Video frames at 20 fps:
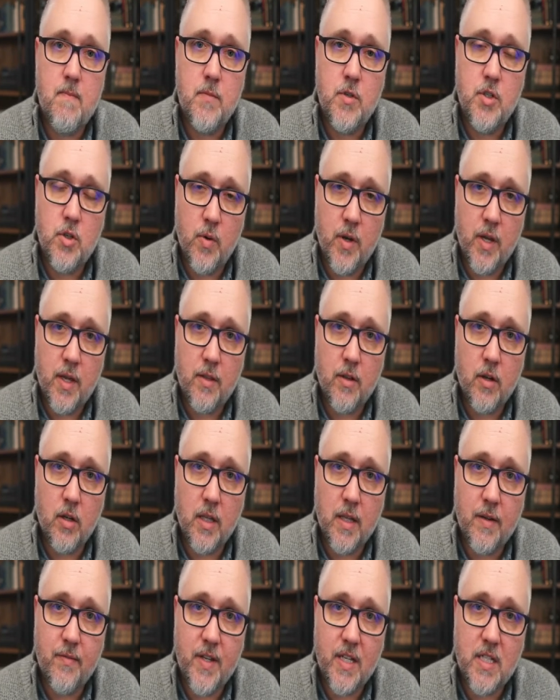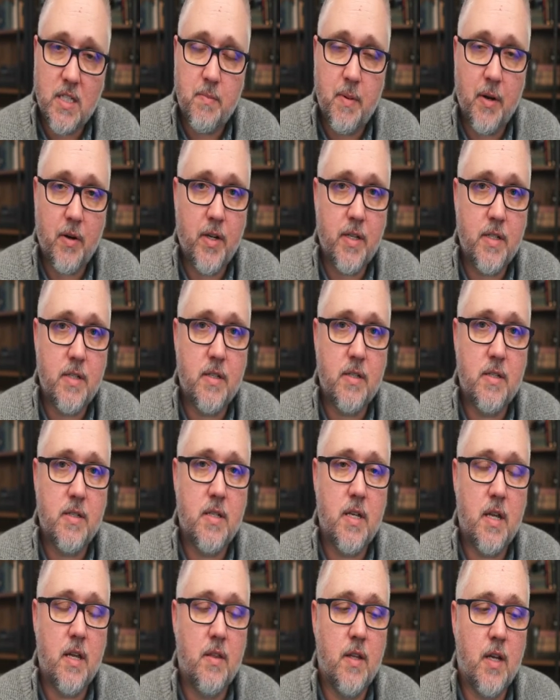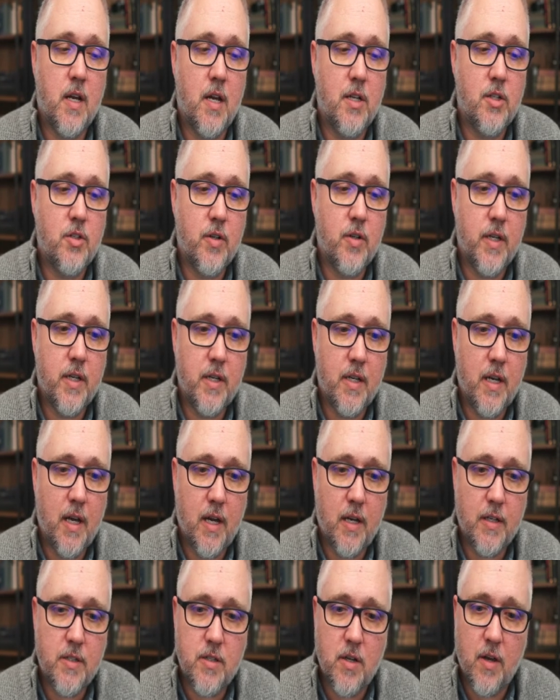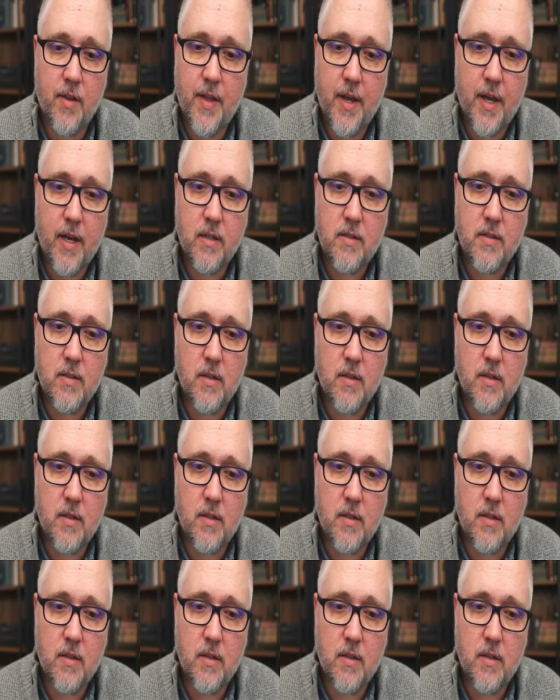doing in their lived experiences in the country. I saw that